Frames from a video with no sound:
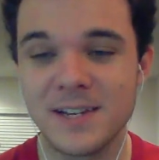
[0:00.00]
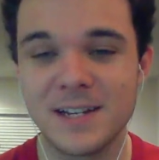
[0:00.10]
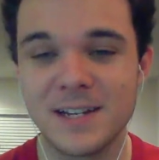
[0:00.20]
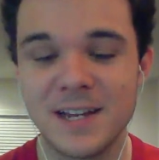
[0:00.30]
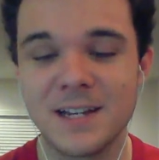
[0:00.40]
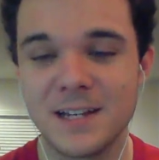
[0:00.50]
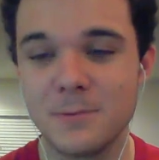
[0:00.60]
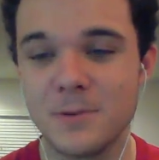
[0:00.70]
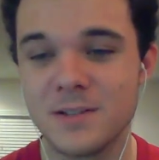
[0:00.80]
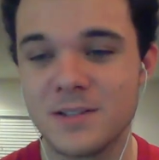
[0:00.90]
and
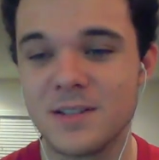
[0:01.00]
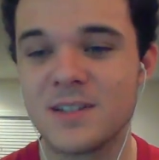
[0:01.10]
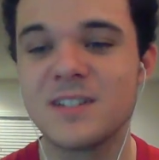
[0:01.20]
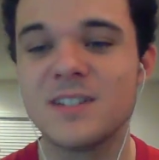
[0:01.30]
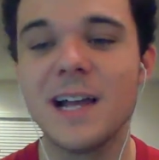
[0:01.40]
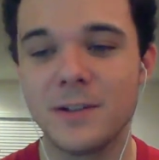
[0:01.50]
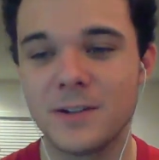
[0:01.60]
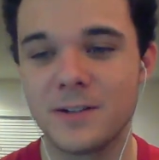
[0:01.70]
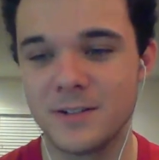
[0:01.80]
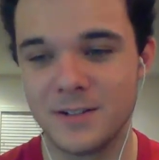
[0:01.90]
he was
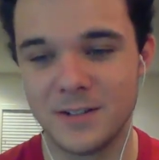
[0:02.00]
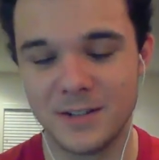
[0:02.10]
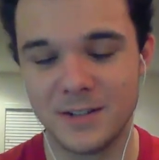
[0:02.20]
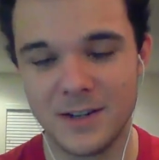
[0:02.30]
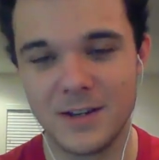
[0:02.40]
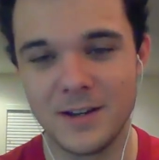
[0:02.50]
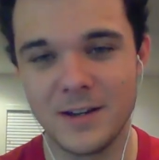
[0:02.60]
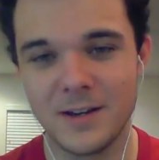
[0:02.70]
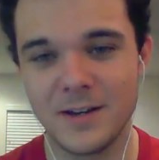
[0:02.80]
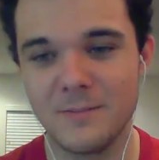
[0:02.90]
stellar
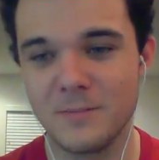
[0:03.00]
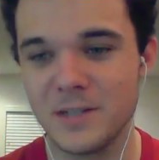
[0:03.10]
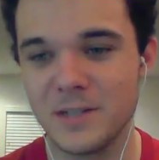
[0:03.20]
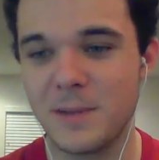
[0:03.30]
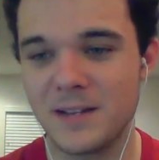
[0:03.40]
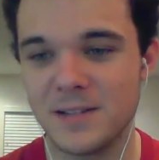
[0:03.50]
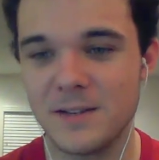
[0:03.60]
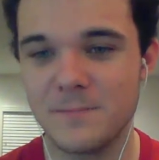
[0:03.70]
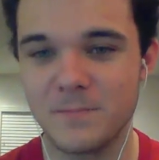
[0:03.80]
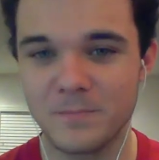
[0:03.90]
this past
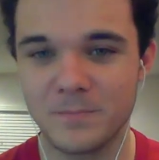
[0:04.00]
game.